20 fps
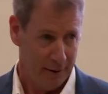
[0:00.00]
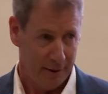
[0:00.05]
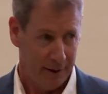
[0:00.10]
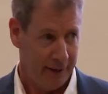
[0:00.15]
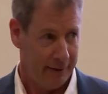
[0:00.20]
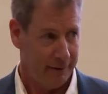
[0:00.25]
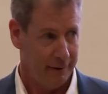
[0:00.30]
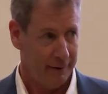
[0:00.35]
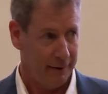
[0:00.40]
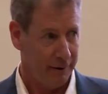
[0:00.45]

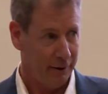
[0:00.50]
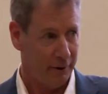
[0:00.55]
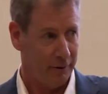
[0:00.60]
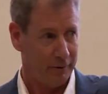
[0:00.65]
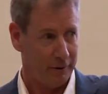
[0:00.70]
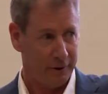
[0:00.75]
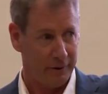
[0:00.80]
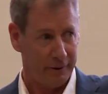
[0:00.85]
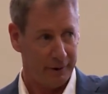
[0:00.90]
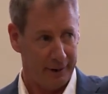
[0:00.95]
And, you
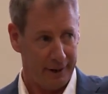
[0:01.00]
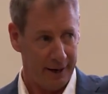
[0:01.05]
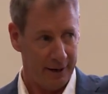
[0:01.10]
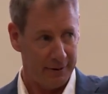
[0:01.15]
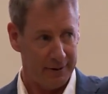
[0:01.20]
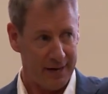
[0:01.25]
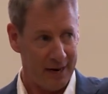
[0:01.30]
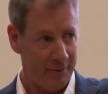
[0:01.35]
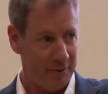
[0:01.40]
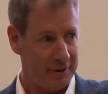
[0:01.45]
know, uh,
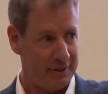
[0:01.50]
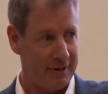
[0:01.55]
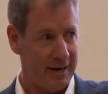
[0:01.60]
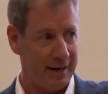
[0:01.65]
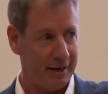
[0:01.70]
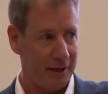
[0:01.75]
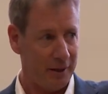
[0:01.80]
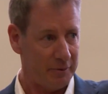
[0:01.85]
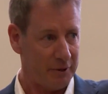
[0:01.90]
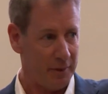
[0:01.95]
entertainment's
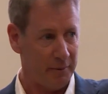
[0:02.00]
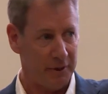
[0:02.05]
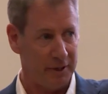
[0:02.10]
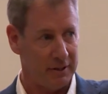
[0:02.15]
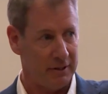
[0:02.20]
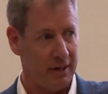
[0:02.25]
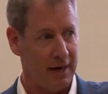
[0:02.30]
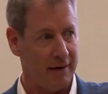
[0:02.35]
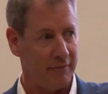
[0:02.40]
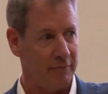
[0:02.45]
taken up some of the
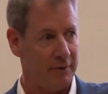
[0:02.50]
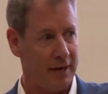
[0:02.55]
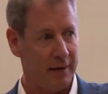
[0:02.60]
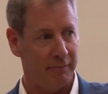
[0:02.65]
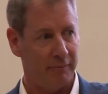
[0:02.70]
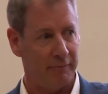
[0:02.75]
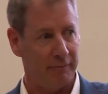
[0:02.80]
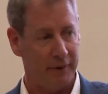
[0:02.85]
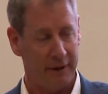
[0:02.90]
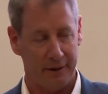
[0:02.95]
slack from that
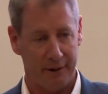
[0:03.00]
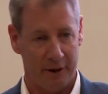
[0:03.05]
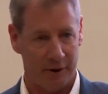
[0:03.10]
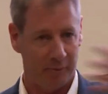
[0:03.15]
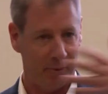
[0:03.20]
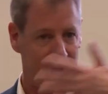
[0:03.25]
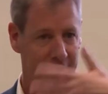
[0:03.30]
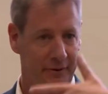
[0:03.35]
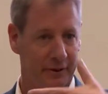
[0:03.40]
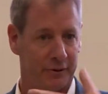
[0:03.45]
and other
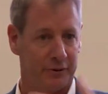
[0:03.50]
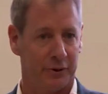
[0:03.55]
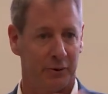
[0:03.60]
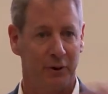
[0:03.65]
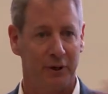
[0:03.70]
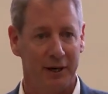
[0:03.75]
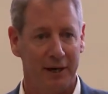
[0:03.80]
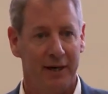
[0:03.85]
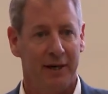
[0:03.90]
pieces, you know, so